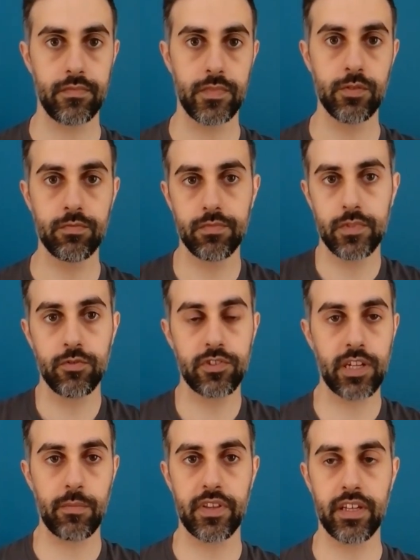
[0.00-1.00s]
do
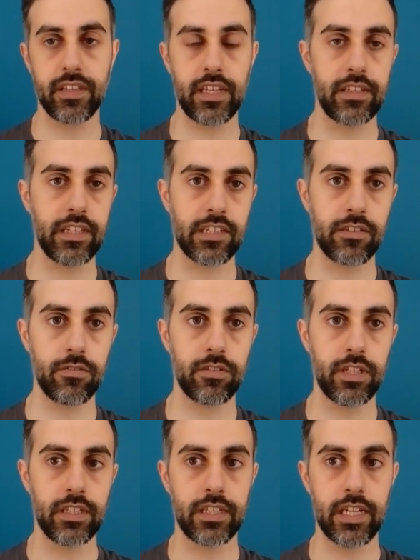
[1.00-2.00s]
something that is not
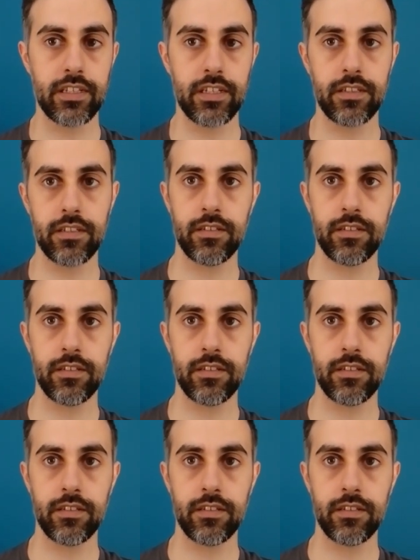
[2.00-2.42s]
intended.